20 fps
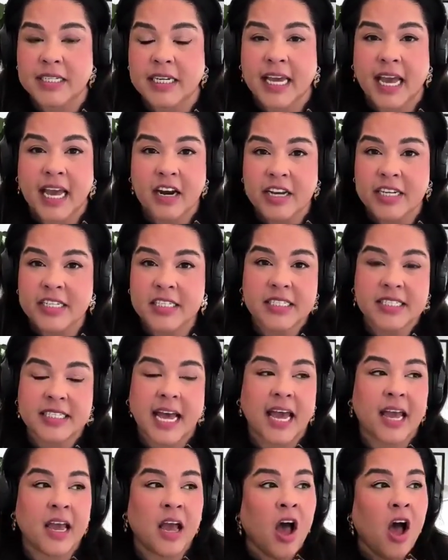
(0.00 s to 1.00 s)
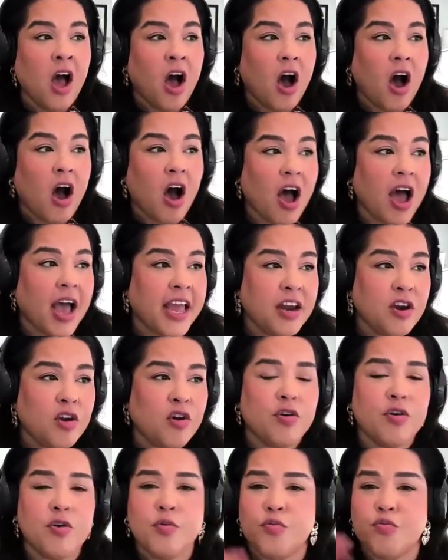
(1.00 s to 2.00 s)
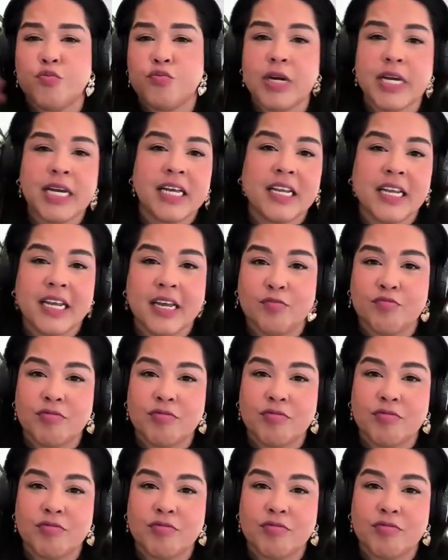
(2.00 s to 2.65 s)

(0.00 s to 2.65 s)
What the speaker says: And can I just say, I know really,